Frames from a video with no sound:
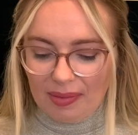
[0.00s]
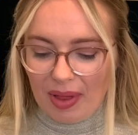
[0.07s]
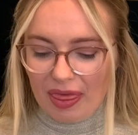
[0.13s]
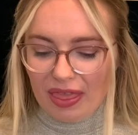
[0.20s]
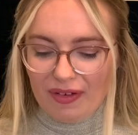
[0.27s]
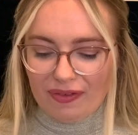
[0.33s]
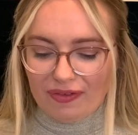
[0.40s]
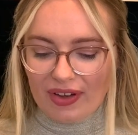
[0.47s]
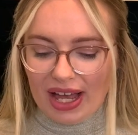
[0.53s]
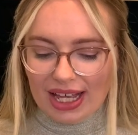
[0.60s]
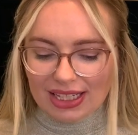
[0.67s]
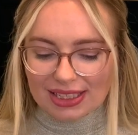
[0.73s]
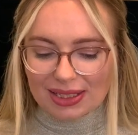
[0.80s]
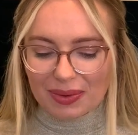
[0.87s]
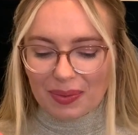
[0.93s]
The
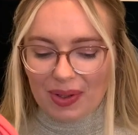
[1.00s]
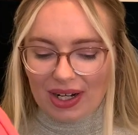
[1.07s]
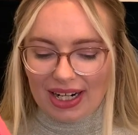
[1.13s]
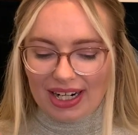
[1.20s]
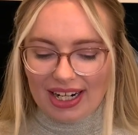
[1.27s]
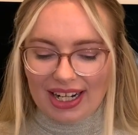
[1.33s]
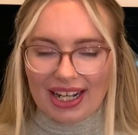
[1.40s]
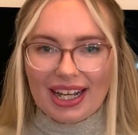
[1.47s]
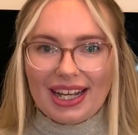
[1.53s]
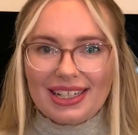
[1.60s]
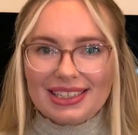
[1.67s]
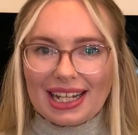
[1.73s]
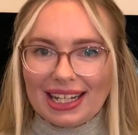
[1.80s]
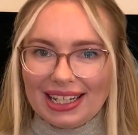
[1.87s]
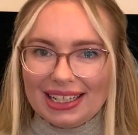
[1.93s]
first one
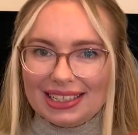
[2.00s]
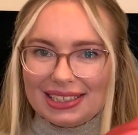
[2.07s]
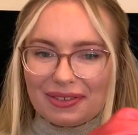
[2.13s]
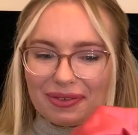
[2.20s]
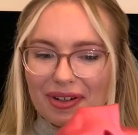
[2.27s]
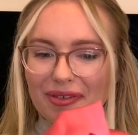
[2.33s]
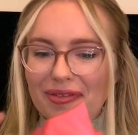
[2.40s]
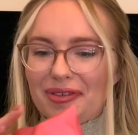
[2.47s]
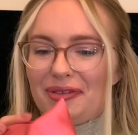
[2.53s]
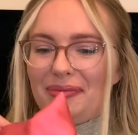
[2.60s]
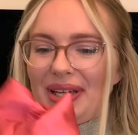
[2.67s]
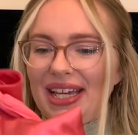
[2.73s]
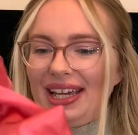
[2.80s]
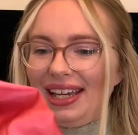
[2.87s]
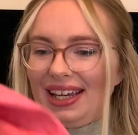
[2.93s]
is a little different for
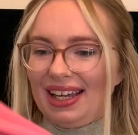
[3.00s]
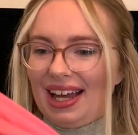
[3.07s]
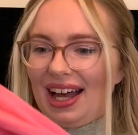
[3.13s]
me.